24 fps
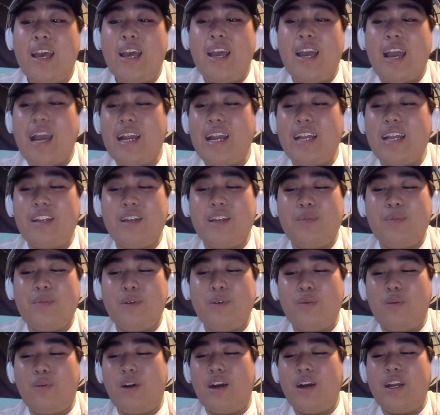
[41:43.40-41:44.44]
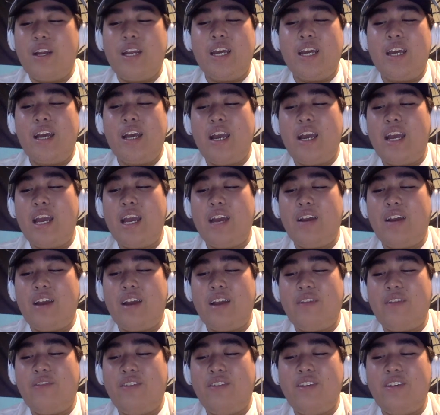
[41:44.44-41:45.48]
And at number 1, I
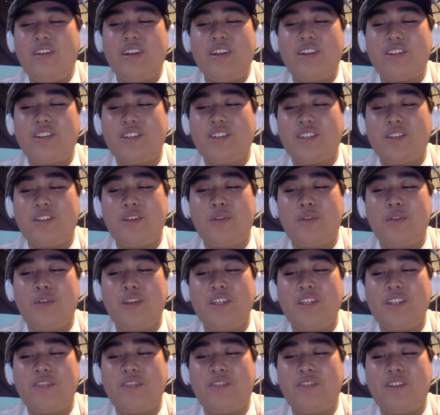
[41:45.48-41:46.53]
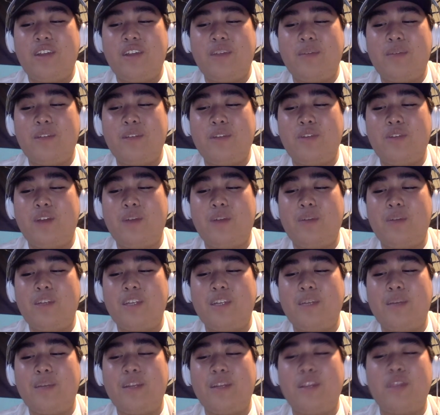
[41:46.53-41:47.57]
feel like there's just no reason for them to drop this. I
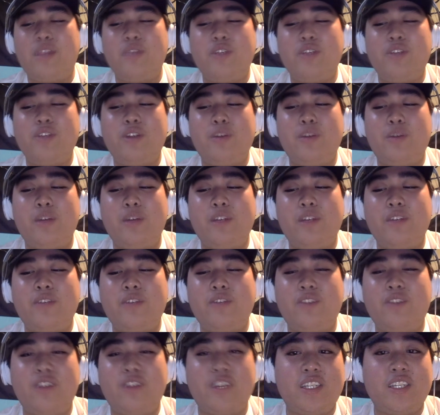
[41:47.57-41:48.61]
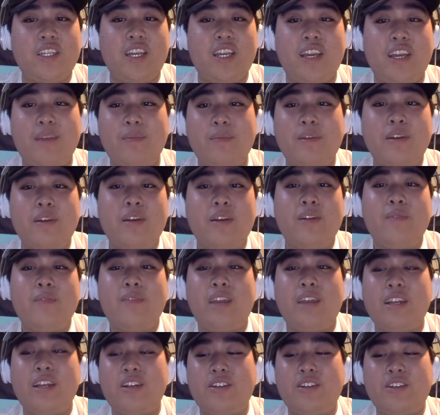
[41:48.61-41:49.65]
mean, 3 straight wins for this team,
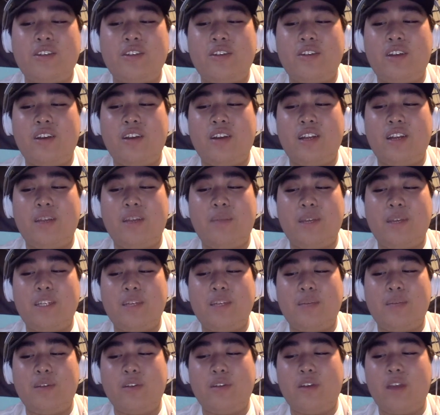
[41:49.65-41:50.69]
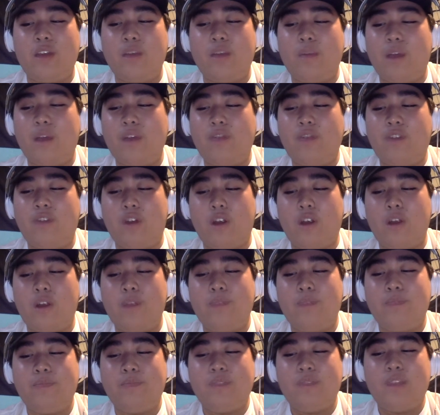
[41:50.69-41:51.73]
and they're still looking like the best team in the league by far.
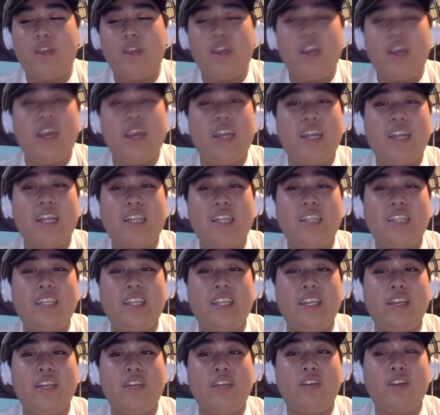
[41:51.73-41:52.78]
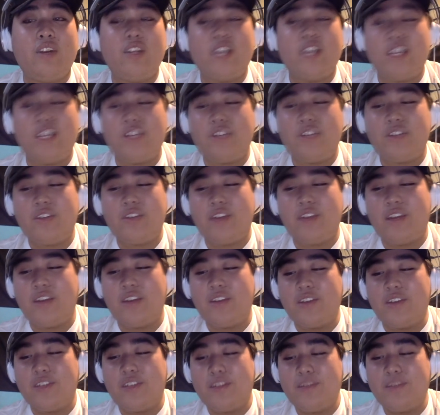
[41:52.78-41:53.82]
And that is the Los Angeles
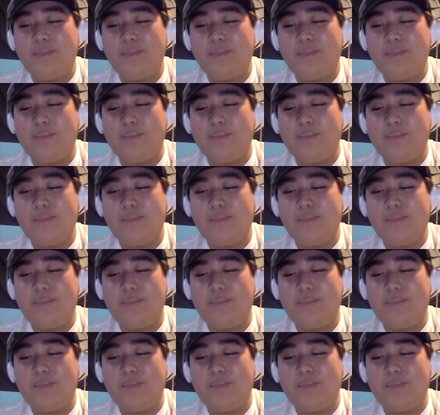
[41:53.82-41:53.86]
Lakers.